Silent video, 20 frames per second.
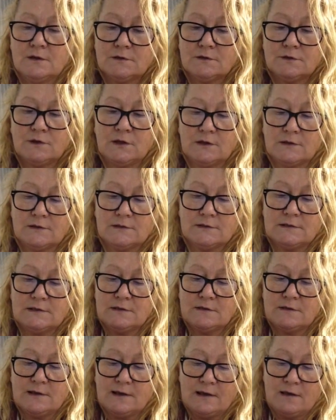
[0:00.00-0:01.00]
So you can see
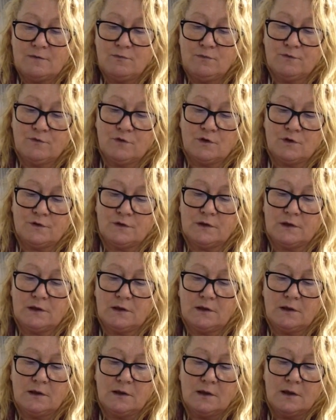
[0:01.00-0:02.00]
there we've got
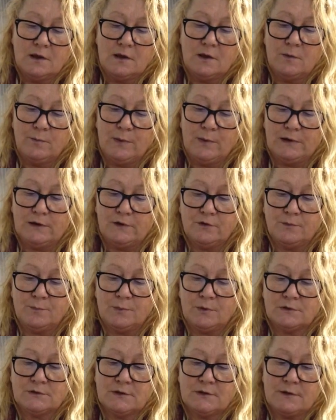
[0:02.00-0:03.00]
the pin at the
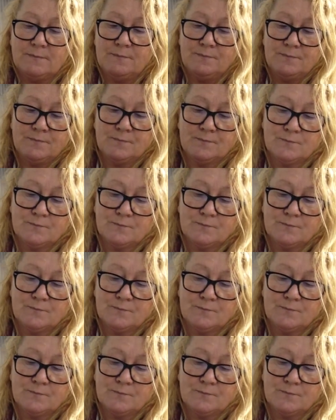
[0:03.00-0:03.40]
bottom.